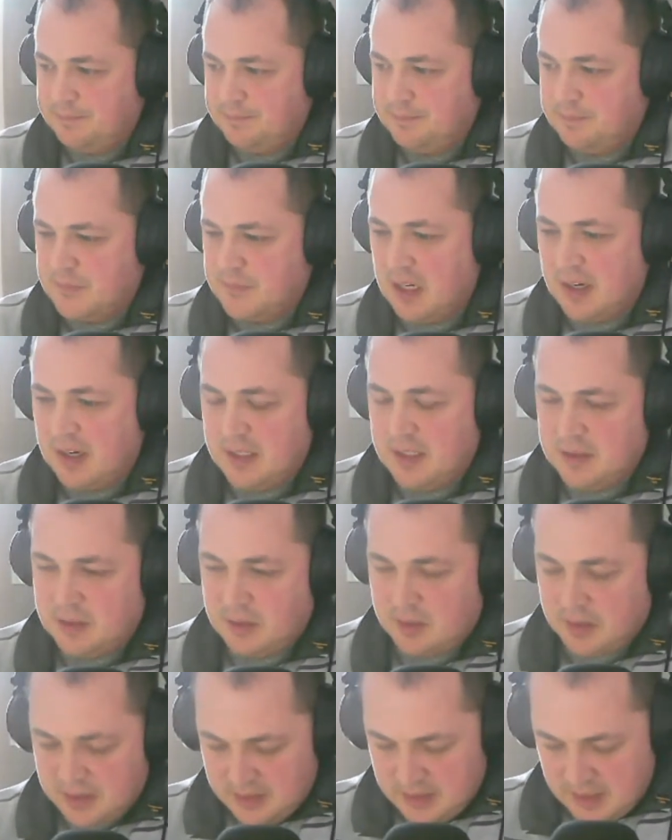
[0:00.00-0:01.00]
All right,
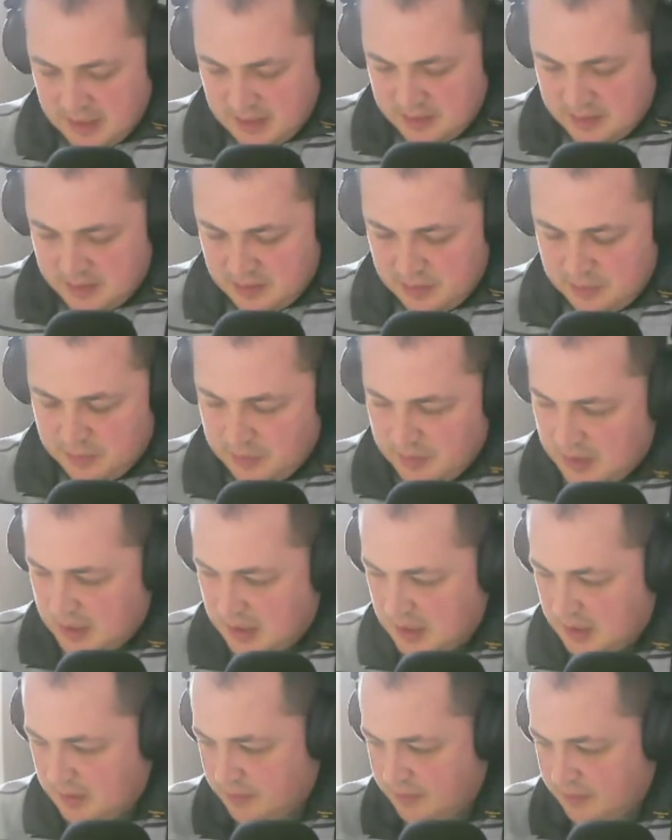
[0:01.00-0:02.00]
so let's get
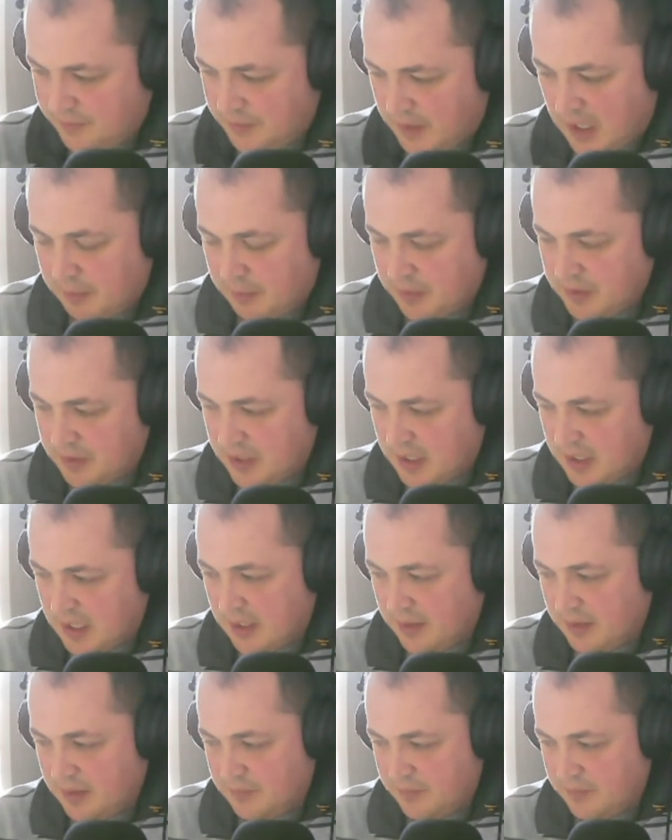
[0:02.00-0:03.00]
into Farmers.
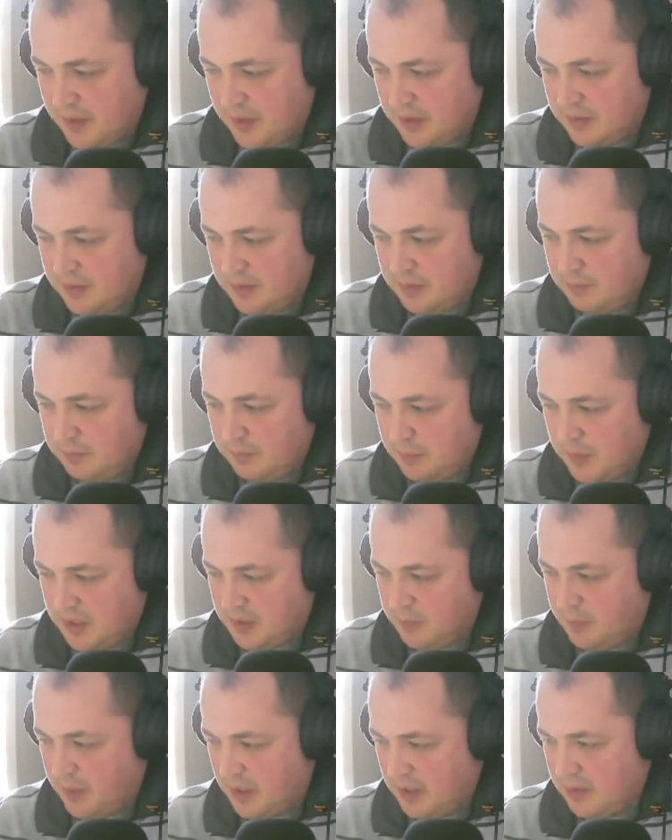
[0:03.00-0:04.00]
Yeah, this field's
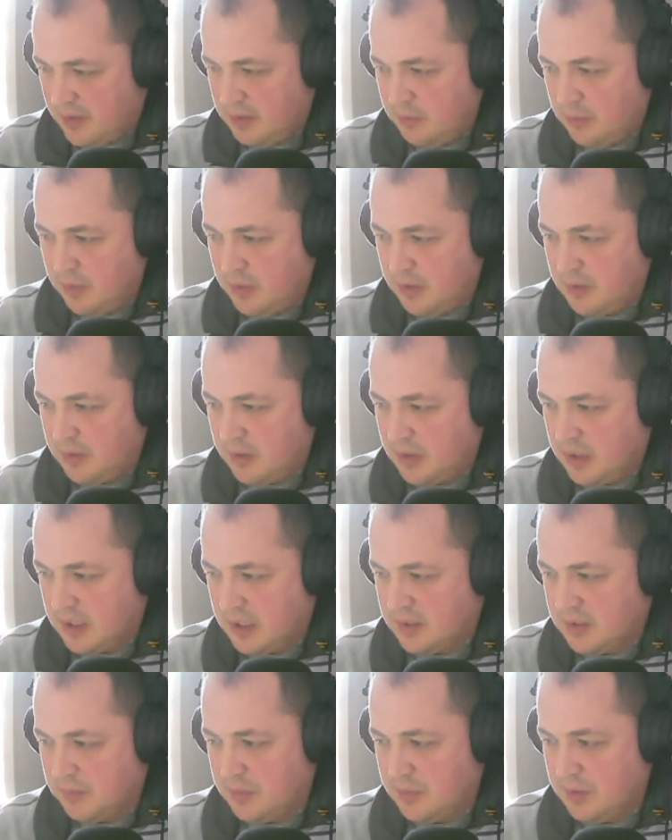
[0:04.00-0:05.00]
much better than we're
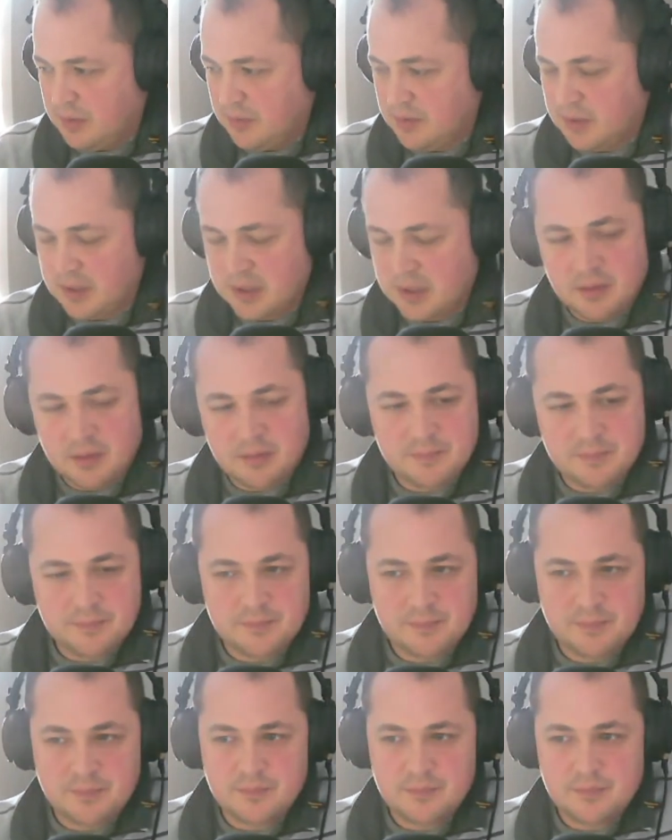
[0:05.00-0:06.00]
accustomed to, so
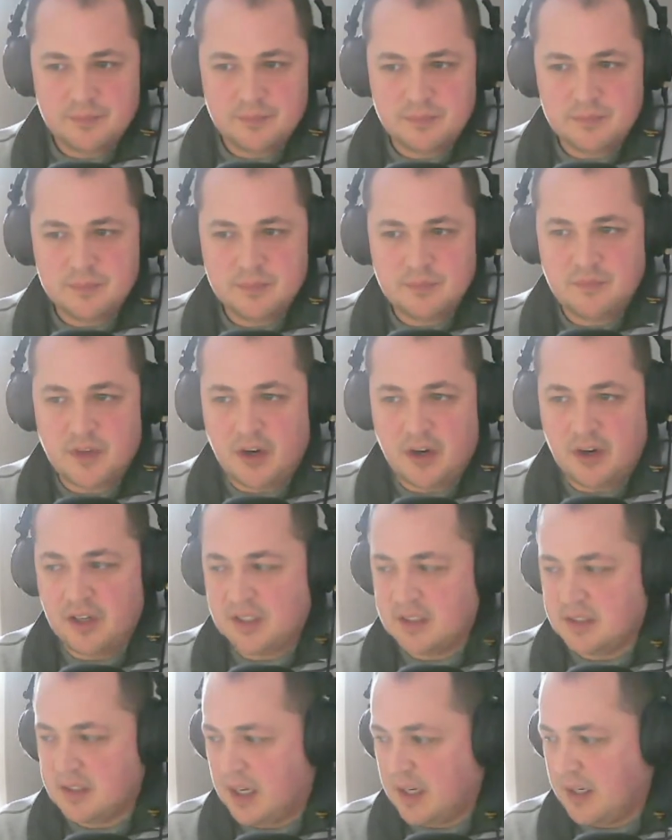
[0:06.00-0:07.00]
very
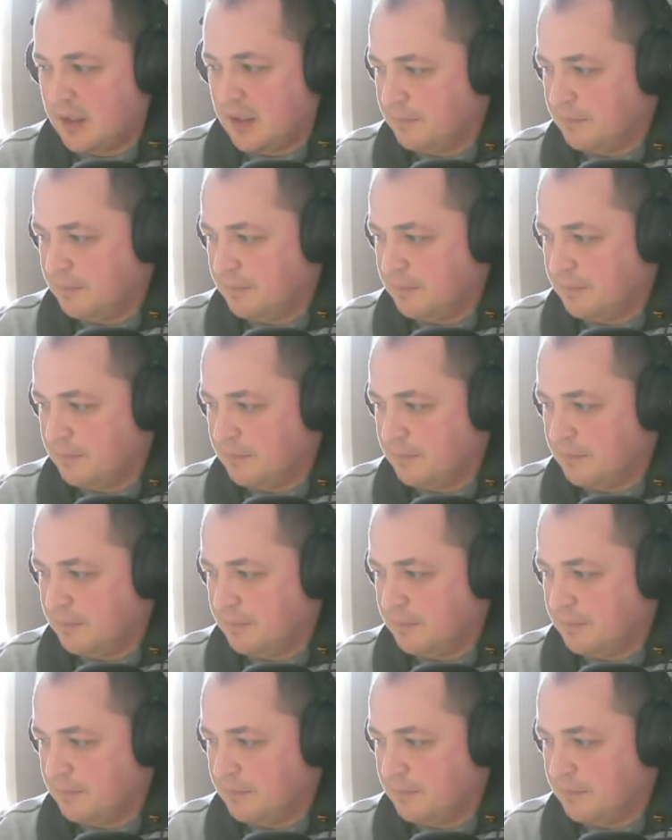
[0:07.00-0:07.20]
excited.